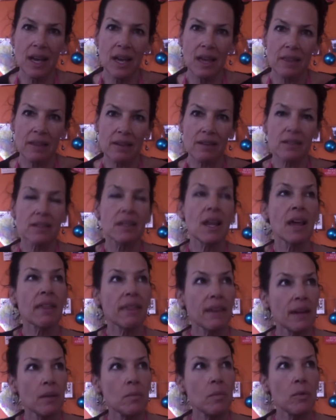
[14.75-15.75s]
There's
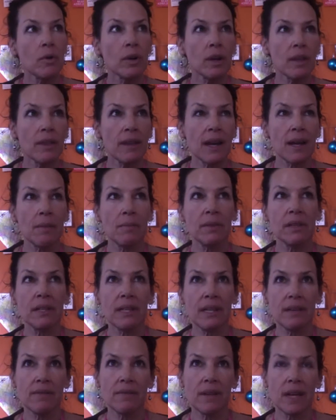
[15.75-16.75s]
nothing more that I
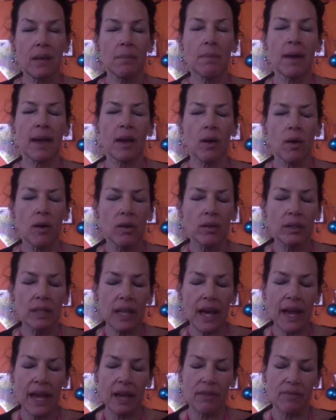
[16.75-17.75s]
believe in my whole
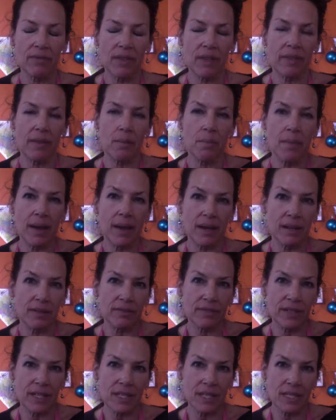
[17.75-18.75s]
life than the
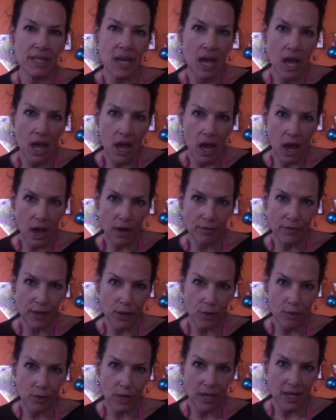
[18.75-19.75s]
benefits of
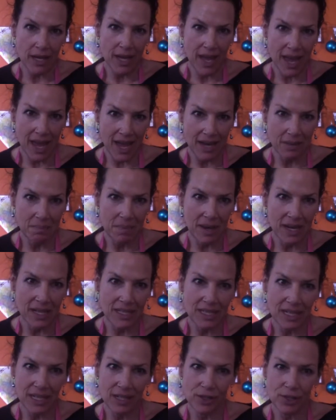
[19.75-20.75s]
yoga and
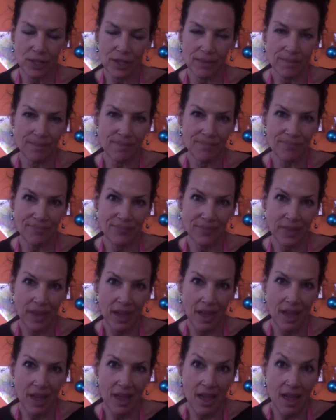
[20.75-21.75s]
meditation.
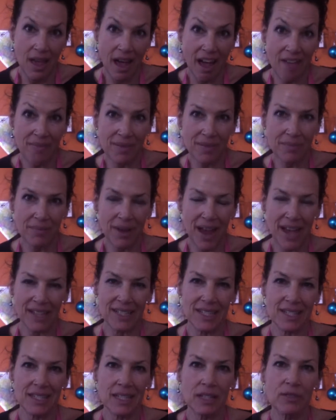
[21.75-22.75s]
I've been
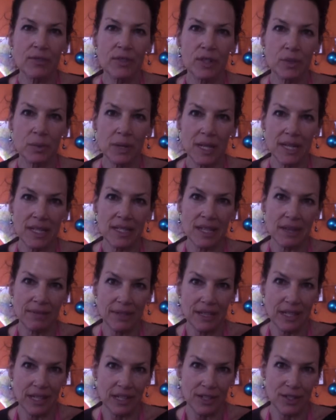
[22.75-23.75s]
practicing for 27
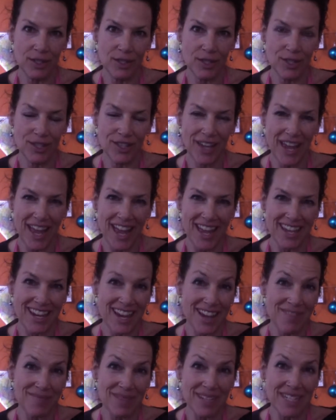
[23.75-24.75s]
years, and
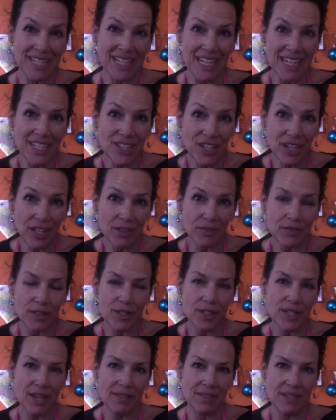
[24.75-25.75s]
I've been teaching for
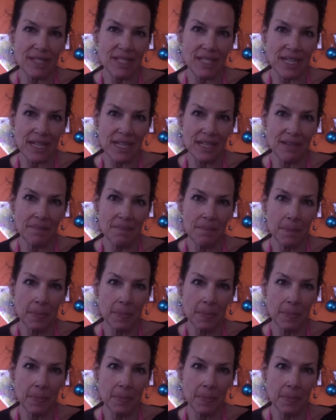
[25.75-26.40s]
17.